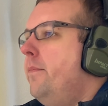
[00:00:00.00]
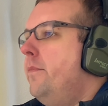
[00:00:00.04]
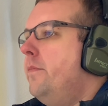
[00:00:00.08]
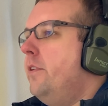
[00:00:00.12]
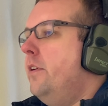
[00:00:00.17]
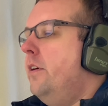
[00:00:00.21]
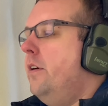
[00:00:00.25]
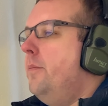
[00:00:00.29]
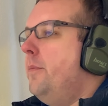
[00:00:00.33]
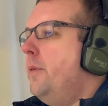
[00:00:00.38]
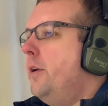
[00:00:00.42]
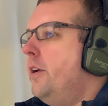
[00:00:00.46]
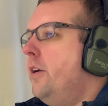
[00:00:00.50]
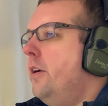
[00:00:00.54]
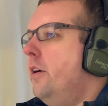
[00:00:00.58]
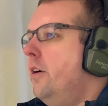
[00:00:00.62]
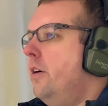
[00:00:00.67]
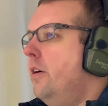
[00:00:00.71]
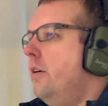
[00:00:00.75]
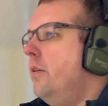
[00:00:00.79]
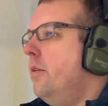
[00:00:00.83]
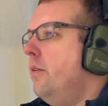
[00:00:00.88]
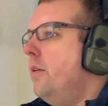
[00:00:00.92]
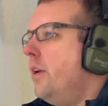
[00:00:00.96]
So I'm gonna
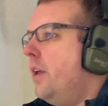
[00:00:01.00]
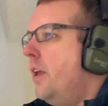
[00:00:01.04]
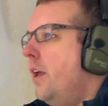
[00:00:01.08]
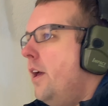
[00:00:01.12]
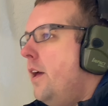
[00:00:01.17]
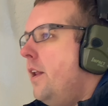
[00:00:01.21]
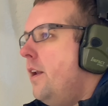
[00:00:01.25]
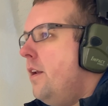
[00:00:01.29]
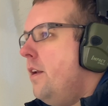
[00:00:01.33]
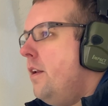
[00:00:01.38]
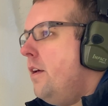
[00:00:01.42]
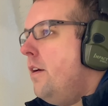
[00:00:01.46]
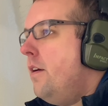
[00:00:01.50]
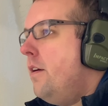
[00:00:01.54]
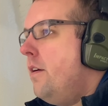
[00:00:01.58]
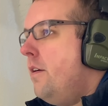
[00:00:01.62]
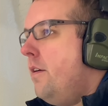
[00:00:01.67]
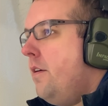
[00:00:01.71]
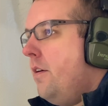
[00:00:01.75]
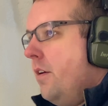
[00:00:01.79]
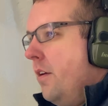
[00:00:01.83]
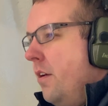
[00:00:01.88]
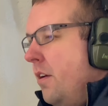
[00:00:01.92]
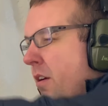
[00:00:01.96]
go again.
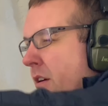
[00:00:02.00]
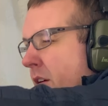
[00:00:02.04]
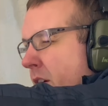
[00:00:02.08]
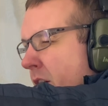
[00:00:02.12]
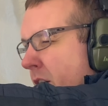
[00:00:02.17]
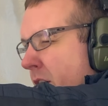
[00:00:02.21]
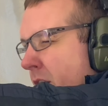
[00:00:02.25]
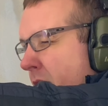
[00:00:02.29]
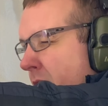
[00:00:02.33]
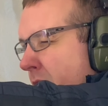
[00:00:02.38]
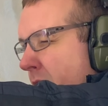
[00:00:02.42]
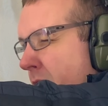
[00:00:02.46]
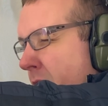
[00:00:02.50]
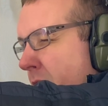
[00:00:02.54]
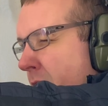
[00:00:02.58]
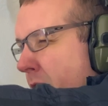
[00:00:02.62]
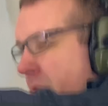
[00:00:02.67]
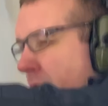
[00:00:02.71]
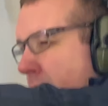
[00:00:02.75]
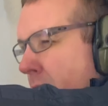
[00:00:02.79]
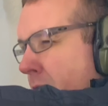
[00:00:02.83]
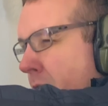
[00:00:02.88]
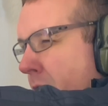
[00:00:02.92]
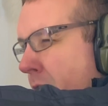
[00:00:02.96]
Still